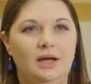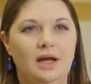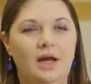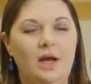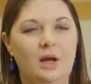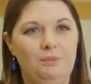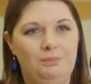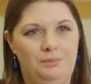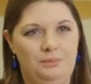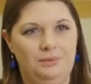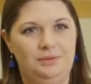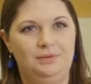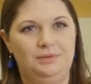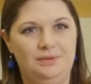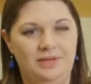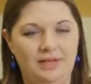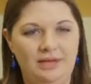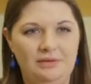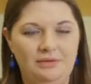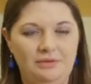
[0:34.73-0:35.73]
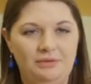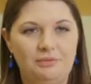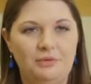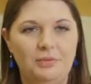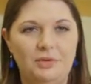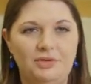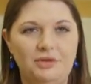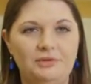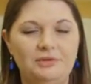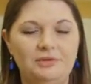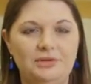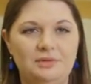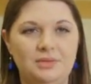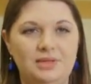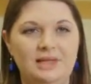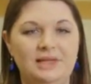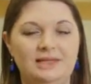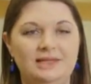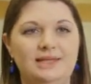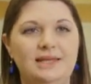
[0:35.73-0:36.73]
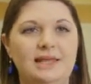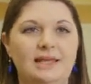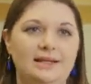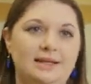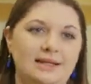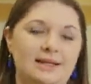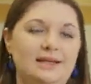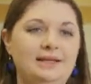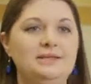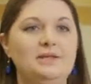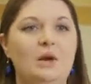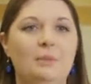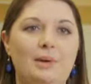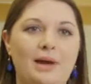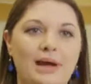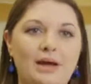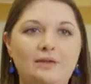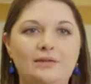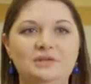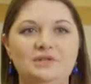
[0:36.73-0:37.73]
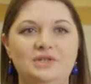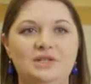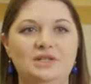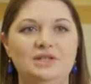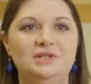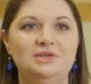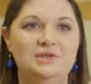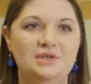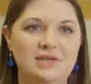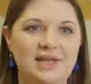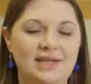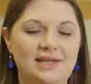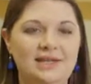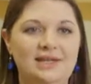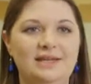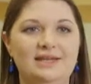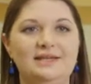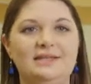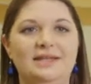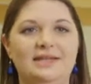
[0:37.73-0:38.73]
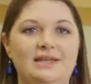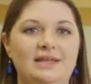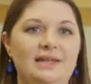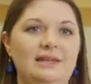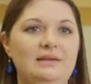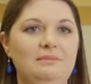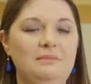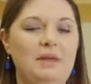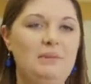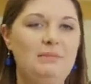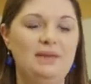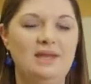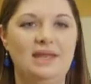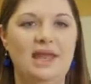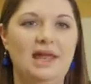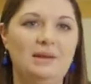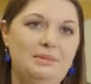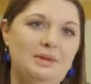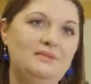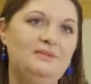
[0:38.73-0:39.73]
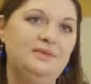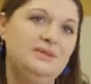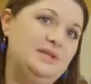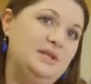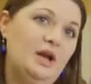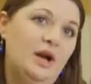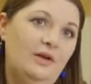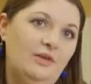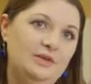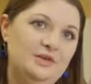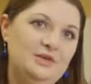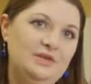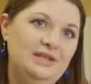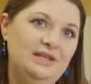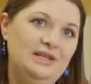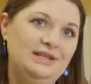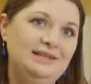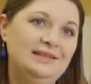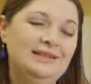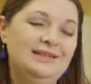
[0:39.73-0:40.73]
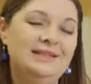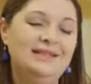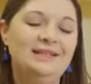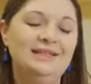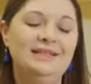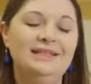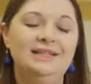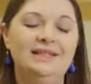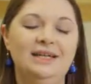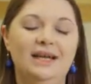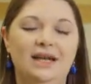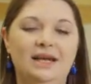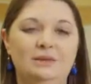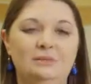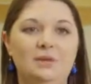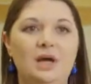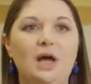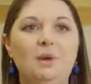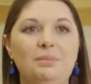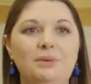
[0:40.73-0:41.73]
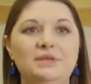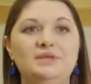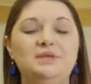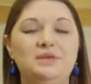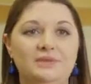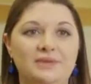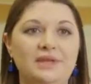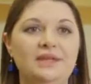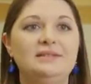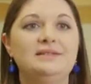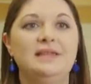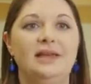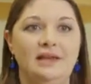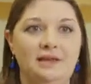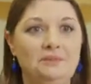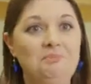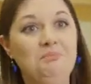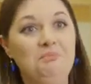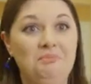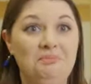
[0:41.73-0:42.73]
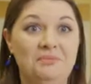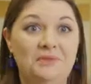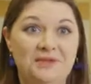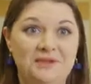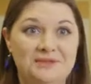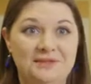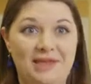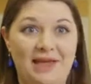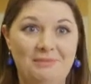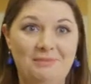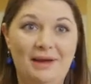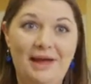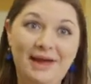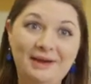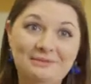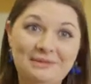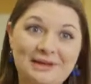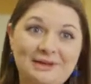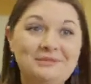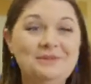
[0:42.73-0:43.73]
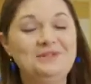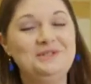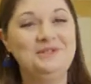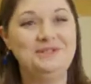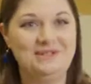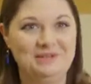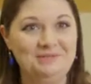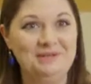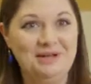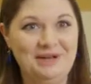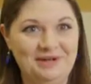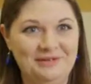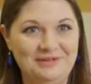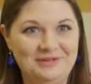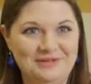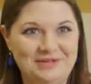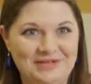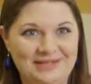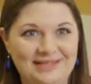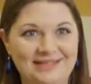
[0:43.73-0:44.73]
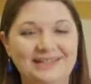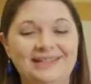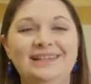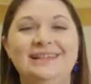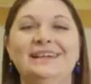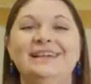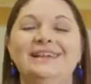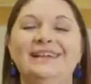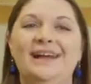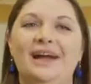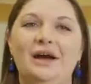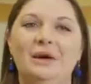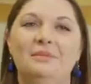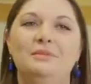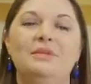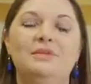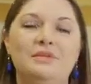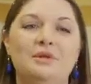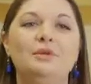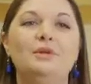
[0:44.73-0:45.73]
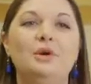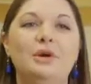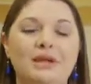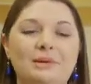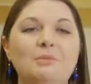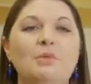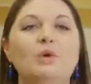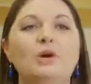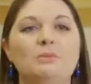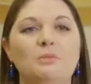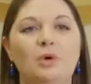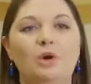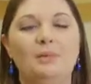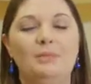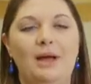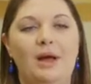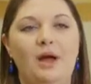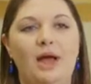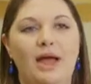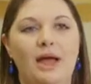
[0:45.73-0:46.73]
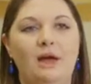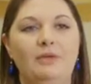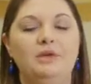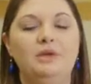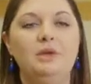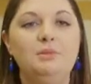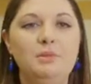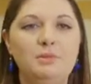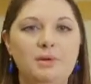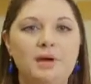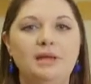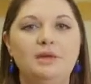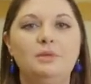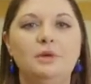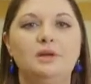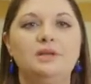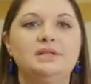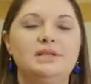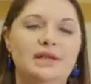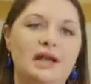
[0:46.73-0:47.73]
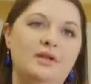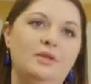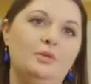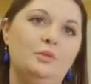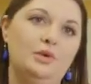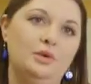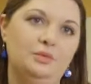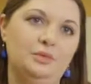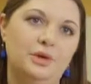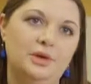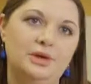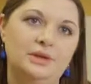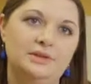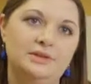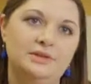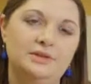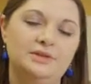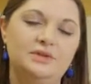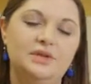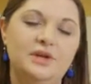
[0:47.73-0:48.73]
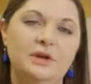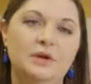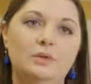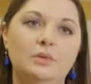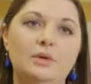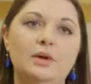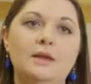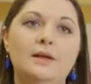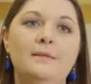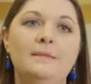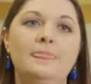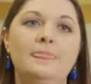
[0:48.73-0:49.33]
up in through what they're doing and taking cell biology and genetics, and then maybe anatomy and physiology, up into things like this lab behind me, which is immunology. So learning more and more about how the human body works and how the world works. So